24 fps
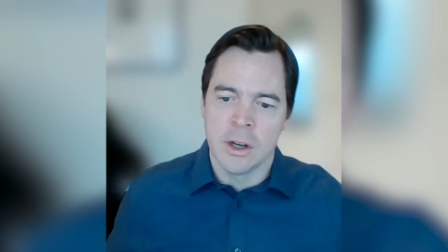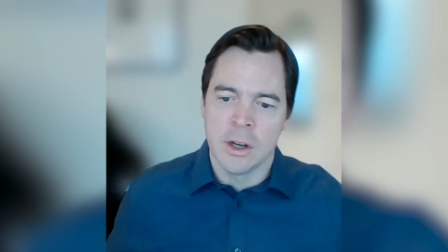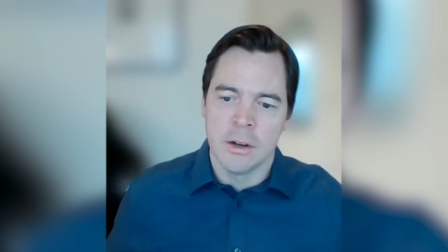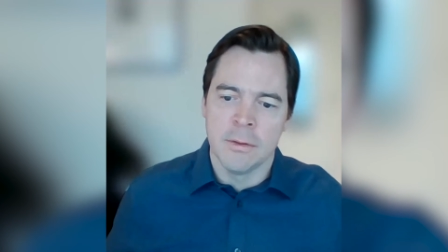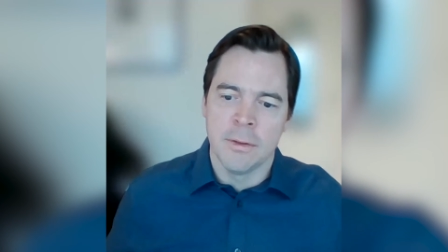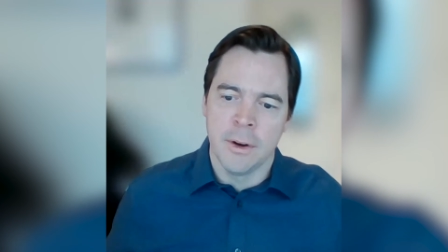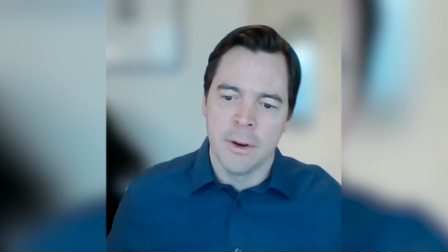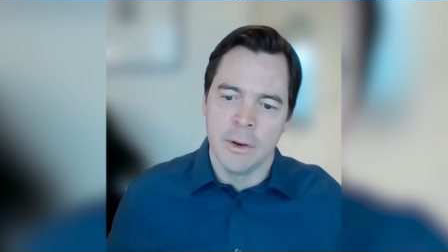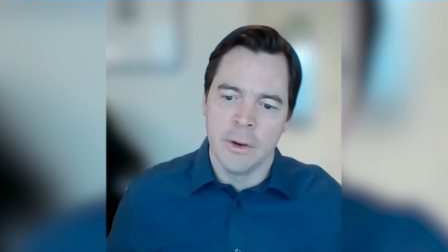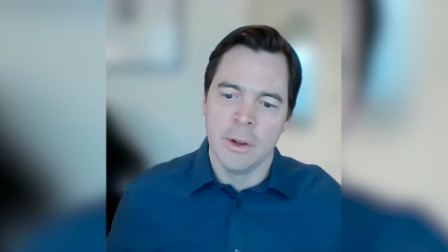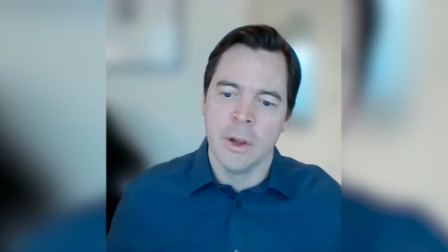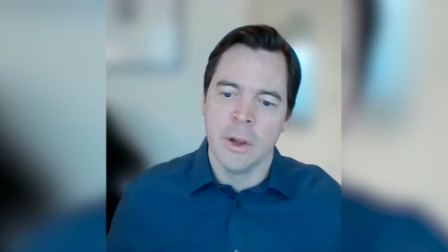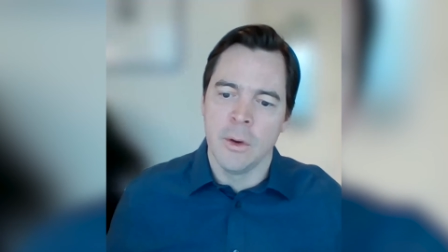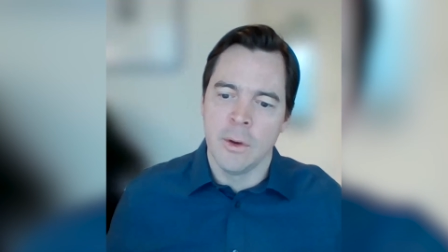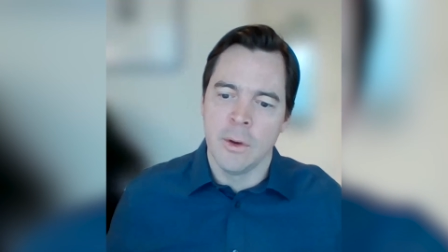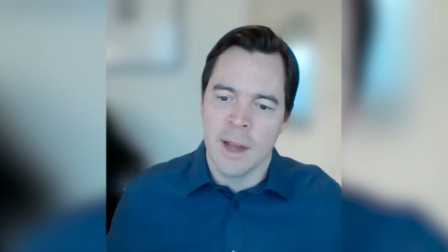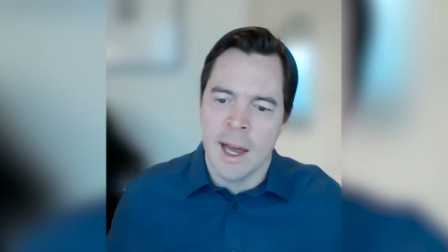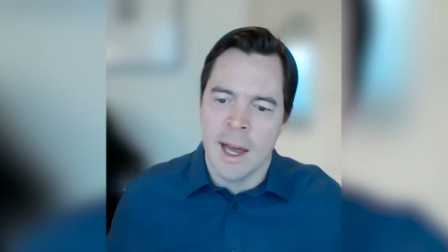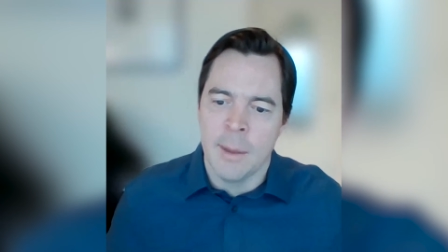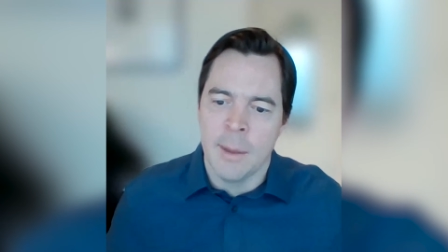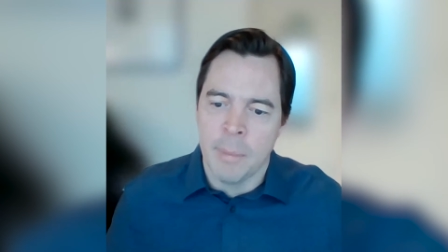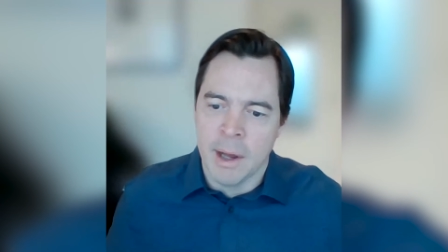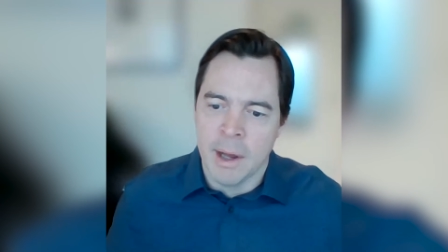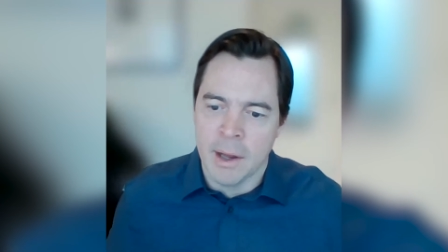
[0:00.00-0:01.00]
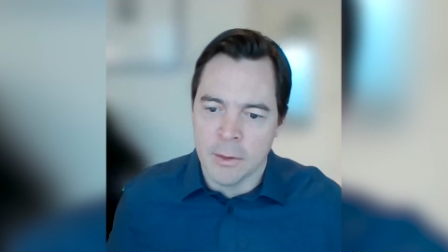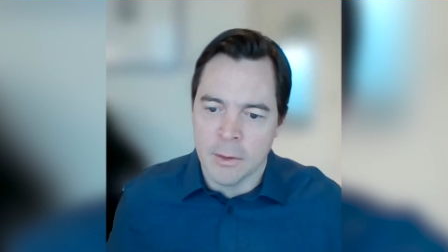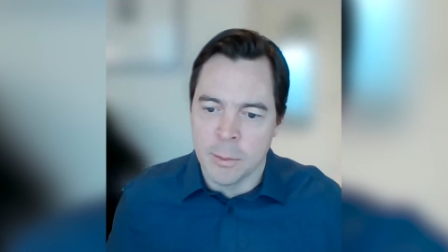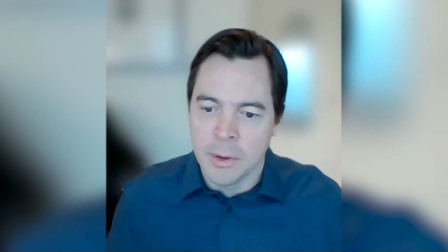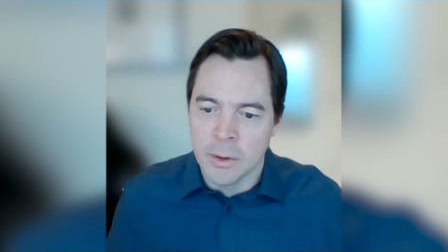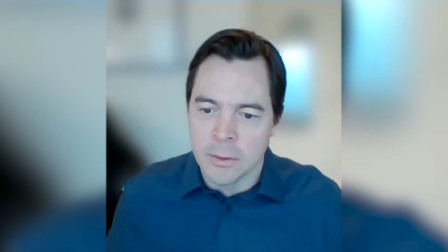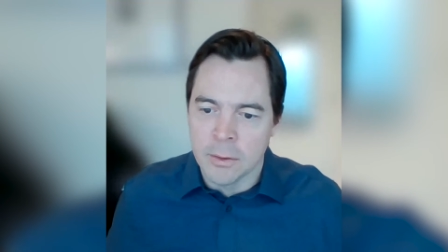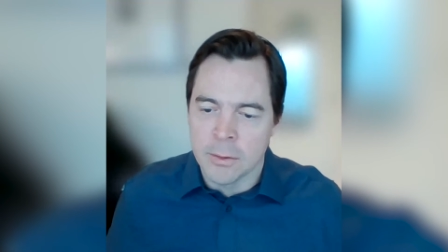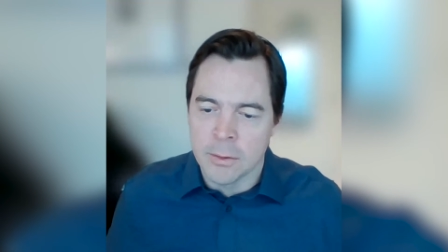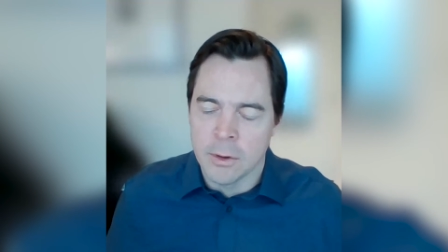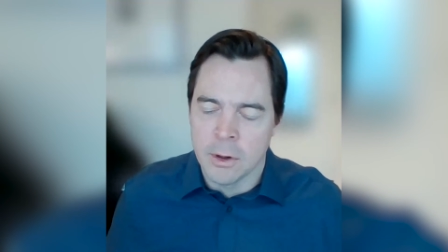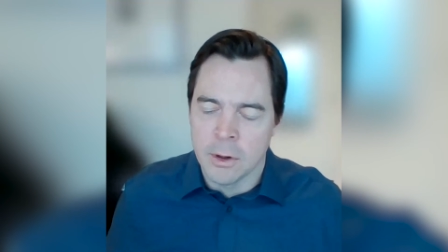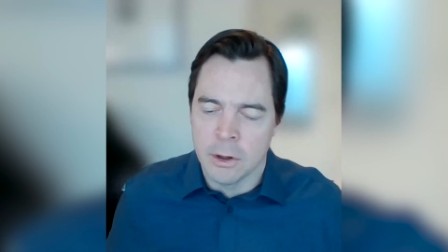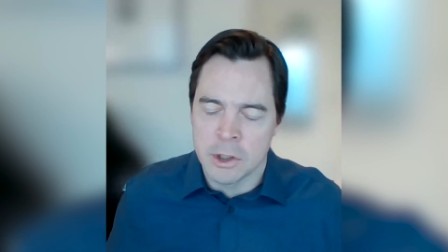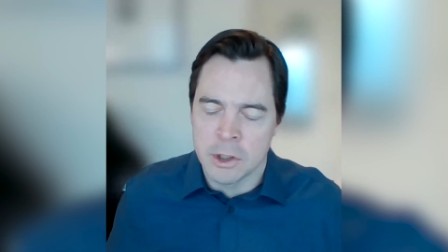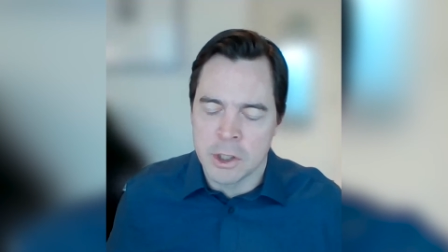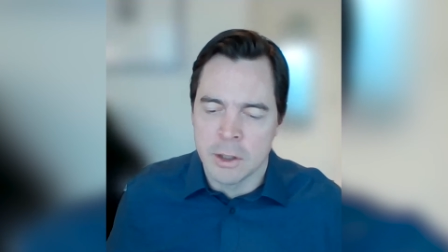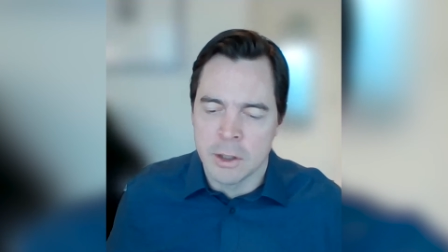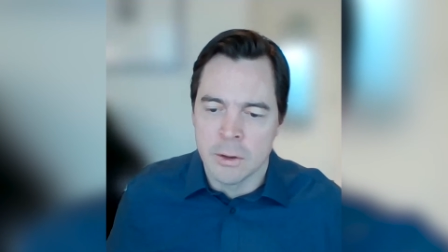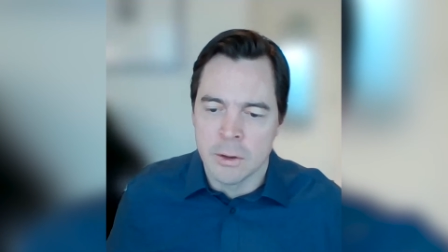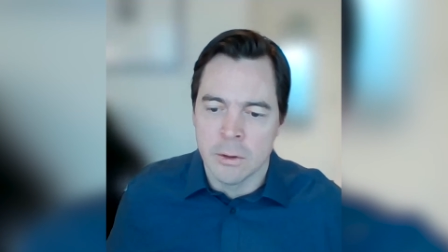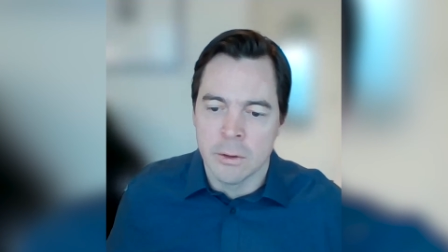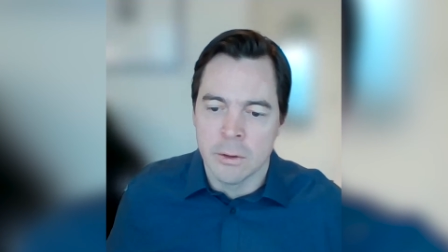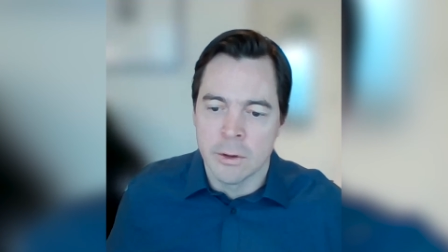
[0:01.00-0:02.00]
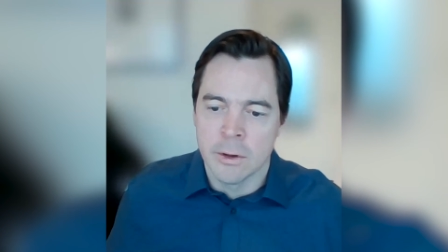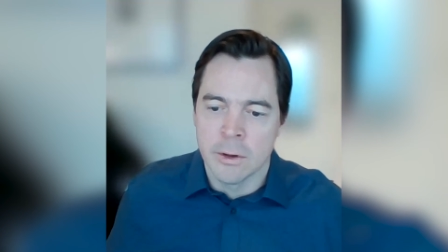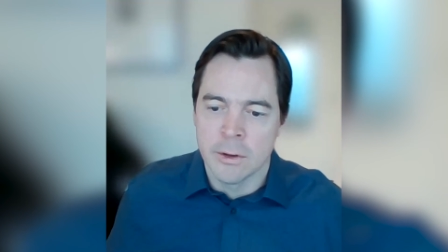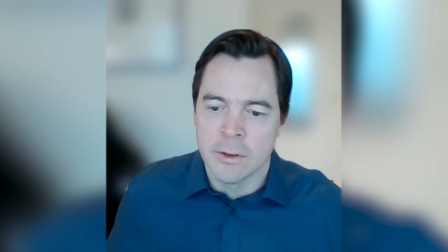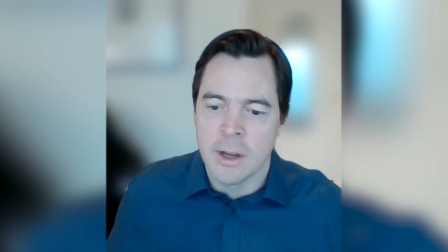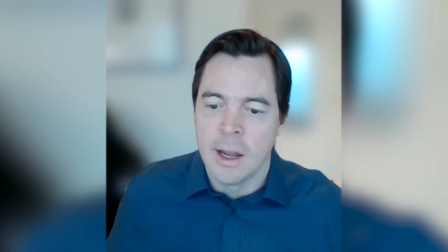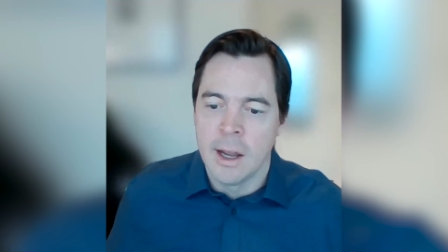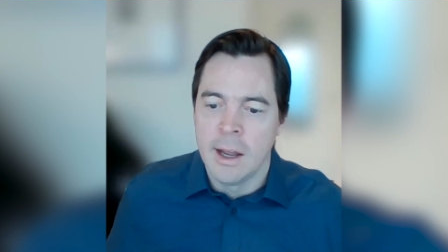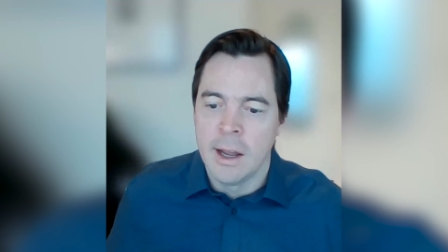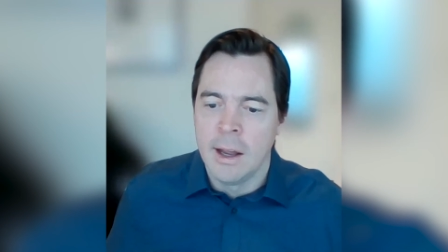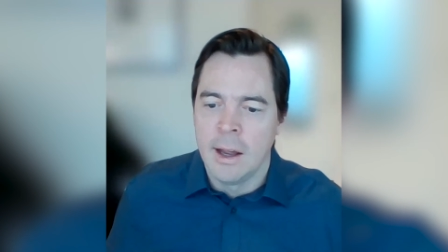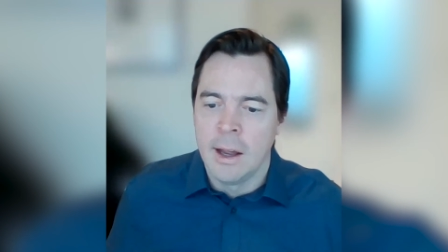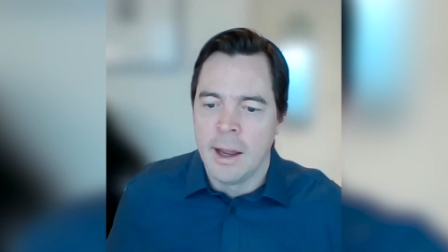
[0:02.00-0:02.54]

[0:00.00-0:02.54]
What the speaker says: at a very low capex bill for our shareholders.